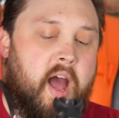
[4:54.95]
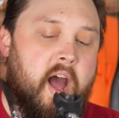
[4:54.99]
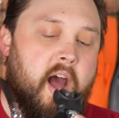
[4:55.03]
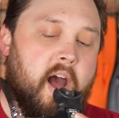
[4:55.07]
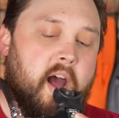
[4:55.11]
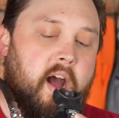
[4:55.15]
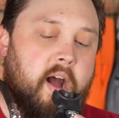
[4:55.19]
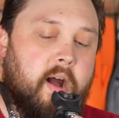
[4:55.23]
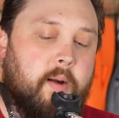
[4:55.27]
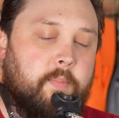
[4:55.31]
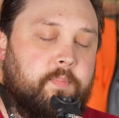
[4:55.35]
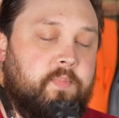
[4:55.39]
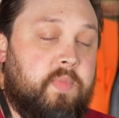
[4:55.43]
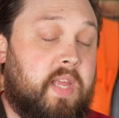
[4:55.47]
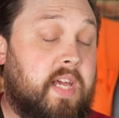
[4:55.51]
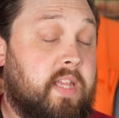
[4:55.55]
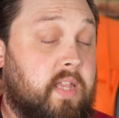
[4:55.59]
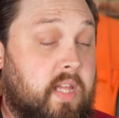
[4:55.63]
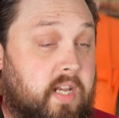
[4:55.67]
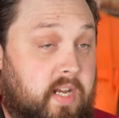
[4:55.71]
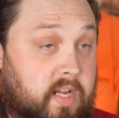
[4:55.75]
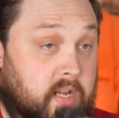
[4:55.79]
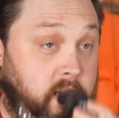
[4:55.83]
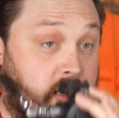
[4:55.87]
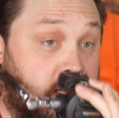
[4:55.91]
and
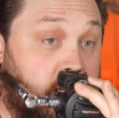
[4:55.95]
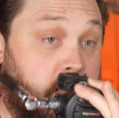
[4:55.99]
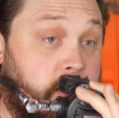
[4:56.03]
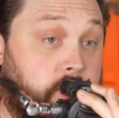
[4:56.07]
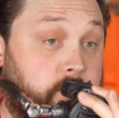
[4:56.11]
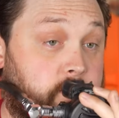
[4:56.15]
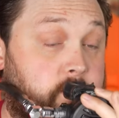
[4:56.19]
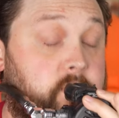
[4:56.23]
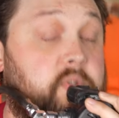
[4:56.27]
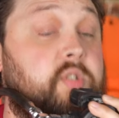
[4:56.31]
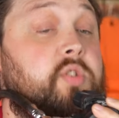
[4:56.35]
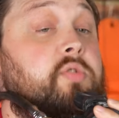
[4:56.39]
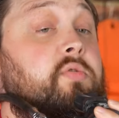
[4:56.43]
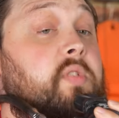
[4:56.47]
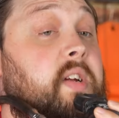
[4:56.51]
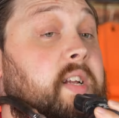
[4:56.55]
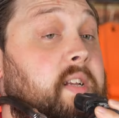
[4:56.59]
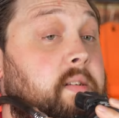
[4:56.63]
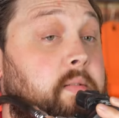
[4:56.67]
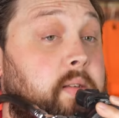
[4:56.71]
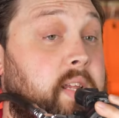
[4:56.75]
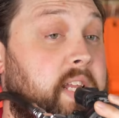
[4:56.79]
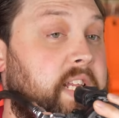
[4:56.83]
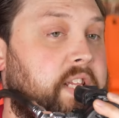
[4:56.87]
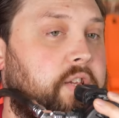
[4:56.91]
then it can go
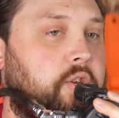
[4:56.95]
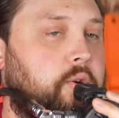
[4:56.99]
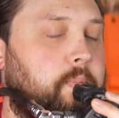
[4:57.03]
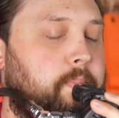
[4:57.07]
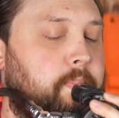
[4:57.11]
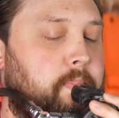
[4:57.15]
straight in your